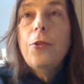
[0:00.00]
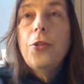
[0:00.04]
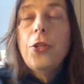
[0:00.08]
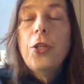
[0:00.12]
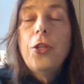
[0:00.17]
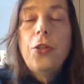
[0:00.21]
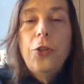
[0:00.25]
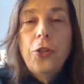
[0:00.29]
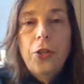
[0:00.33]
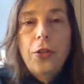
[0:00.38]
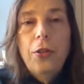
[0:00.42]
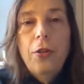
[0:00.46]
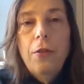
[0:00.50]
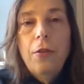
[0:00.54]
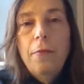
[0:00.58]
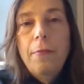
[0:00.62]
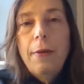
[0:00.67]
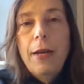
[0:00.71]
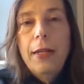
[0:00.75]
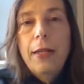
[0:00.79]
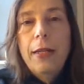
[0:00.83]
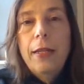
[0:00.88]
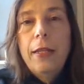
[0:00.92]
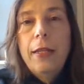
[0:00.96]
person you should know
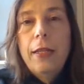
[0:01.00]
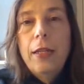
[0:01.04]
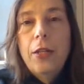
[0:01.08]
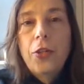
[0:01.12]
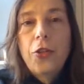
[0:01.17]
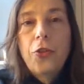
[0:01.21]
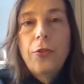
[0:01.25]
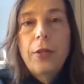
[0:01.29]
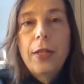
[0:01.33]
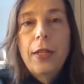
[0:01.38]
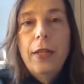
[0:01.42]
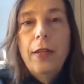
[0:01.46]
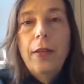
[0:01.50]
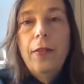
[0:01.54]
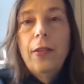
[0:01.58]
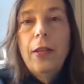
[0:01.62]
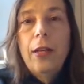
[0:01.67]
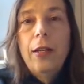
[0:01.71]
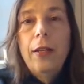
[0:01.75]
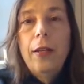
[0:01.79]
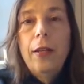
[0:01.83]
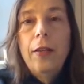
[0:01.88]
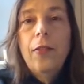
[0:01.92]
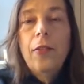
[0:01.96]
about in the industry
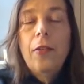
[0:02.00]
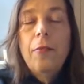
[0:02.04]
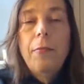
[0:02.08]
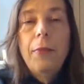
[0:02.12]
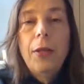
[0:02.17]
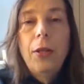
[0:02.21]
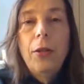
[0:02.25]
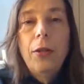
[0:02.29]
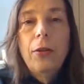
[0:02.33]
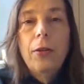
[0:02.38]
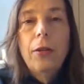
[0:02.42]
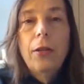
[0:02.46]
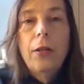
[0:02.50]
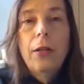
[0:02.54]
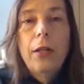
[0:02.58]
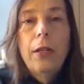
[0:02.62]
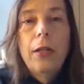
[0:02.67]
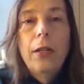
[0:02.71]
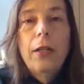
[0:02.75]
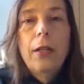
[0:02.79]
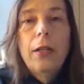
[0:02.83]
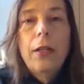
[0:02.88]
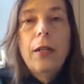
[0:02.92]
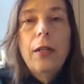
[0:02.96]
is Alyssa Miller.
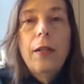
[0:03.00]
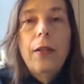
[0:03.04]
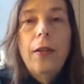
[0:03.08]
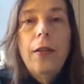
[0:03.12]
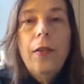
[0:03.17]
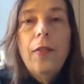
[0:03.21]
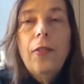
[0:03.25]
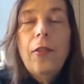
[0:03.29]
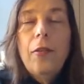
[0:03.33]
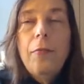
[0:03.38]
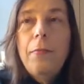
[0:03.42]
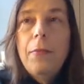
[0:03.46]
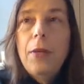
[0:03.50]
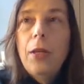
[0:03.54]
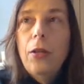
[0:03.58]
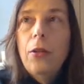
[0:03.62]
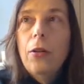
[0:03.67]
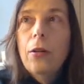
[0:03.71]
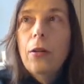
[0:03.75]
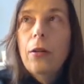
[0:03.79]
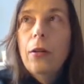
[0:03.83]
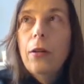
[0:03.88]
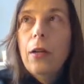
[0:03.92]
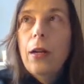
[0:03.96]
Alyssa
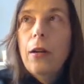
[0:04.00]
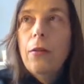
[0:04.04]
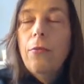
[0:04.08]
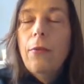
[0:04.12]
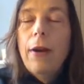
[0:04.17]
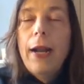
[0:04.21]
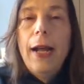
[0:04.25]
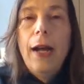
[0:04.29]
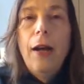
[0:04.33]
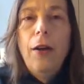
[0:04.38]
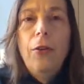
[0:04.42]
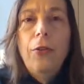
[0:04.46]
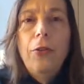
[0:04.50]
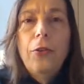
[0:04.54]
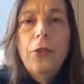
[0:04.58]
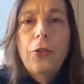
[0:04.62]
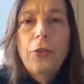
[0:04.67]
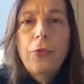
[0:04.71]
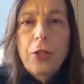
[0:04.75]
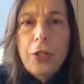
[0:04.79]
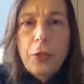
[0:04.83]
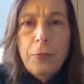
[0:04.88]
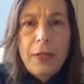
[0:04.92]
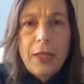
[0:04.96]
Miller,
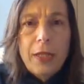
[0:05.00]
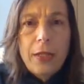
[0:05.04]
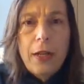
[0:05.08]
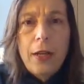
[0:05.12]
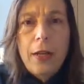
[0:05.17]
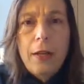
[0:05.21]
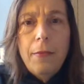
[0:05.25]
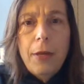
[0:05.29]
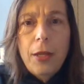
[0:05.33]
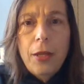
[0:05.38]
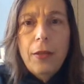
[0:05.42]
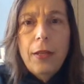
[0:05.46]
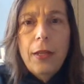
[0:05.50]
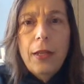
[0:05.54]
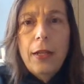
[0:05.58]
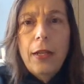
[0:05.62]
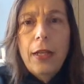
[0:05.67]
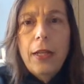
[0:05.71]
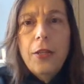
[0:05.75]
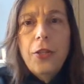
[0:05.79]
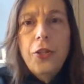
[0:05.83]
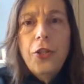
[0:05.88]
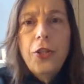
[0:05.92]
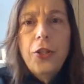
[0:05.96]
around Christmas time, I
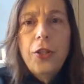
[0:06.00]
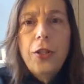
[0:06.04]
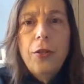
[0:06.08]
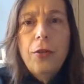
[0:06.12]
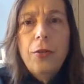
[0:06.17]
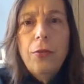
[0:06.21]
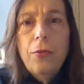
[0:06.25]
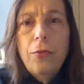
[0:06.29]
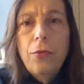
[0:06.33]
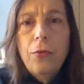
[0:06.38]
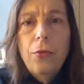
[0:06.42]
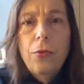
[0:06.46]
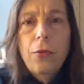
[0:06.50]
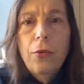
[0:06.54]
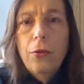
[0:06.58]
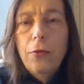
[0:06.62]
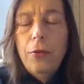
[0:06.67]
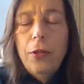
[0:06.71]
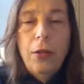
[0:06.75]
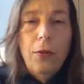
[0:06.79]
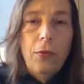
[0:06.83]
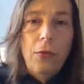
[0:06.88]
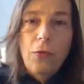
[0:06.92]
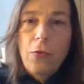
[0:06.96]
think last year,
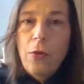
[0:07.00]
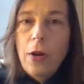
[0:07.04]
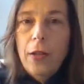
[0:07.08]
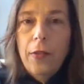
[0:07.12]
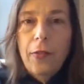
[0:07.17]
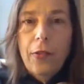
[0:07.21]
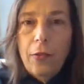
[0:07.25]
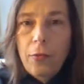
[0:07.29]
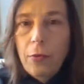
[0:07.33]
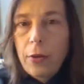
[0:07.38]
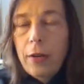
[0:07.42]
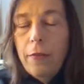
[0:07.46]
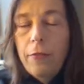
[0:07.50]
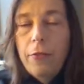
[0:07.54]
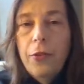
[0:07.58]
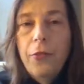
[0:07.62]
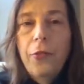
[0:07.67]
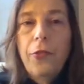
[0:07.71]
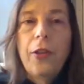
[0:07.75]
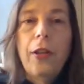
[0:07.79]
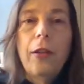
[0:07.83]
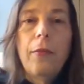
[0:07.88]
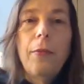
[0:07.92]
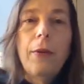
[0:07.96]
or Kwanzaa, whatever
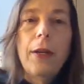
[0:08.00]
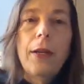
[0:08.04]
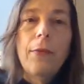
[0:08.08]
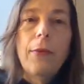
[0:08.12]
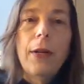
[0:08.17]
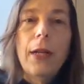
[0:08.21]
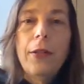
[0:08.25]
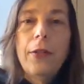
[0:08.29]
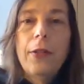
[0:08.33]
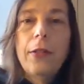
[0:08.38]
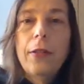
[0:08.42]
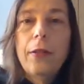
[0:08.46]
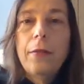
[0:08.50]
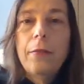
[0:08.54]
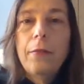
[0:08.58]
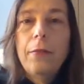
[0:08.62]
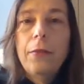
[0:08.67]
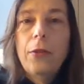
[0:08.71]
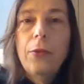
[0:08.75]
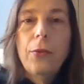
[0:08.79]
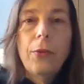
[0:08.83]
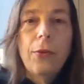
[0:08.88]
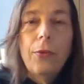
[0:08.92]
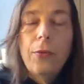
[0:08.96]
you celebrate around,
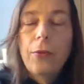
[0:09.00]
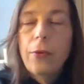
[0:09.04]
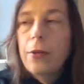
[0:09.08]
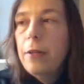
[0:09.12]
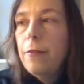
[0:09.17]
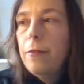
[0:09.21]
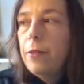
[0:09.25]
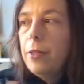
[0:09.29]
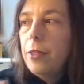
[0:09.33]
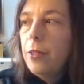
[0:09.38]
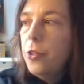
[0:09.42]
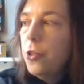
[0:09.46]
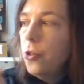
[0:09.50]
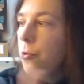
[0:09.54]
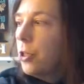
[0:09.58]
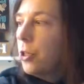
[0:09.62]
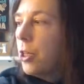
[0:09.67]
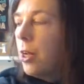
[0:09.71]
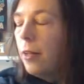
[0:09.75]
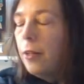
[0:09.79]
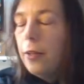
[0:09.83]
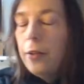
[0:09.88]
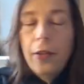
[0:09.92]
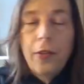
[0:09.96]
or even the
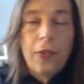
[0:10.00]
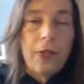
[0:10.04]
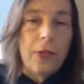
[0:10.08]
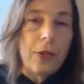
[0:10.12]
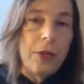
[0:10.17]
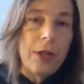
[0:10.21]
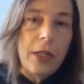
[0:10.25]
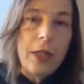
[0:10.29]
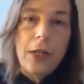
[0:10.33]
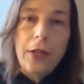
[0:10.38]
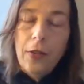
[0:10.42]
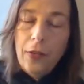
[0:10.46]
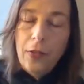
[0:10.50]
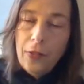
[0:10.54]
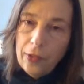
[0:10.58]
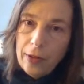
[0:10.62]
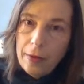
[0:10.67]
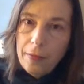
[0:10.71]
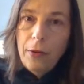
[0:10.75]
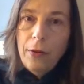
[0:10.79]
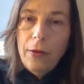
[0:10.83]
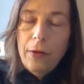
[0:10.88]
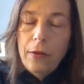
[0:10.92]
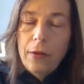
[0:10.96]
Jewish holidays in
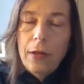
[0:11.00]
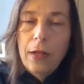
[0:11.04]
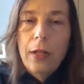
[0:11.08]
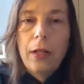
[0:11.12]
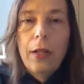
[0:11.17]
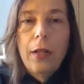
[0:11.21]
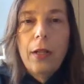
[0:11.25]
December